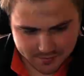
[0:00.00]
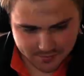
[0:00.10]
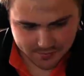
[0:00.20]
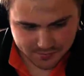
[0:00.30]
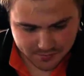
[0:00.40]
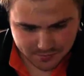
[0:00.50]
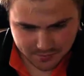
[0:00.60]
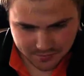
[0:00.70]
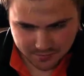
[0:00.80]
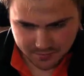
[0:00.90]
stripping and
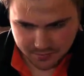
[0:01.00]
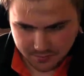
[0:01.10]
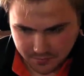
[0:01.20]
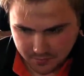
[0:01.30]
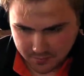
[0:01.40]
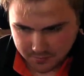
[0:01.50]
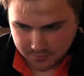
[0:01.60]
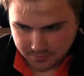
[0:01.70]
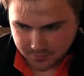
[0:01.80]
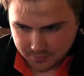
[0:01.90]
prepping the car.
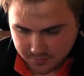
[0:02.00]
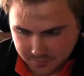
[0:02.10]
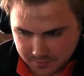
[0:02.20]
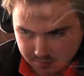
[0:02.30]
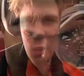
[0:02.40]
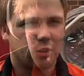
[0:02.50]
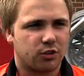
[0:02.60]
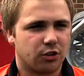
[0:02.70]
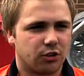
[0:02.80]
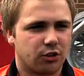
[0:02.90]
The race meeting
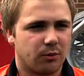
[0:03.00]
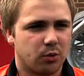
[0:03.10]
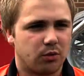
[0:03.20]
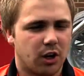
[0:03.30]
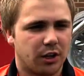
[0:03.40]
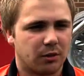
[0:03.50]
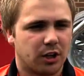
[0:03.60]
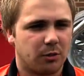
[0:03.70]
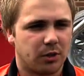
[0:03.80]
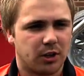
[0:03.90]
is just general running,
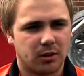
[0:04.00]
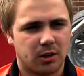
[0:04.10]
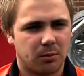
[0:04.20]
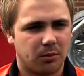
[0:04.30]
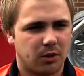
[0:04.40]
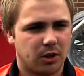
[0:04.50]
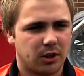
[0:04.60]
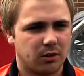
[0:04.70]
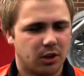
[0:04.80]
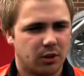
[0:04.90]
keeping it up and
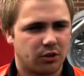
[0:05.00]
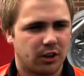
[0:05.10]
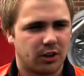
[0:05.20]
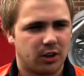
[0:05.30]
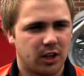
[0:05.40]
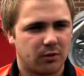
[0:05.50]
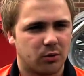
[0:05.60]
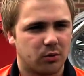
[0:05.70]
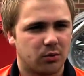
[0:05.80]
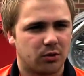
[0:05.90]
running, you know, checking
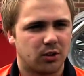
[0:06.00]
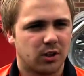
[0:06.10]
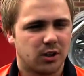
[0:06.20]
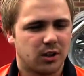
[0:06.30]
levels,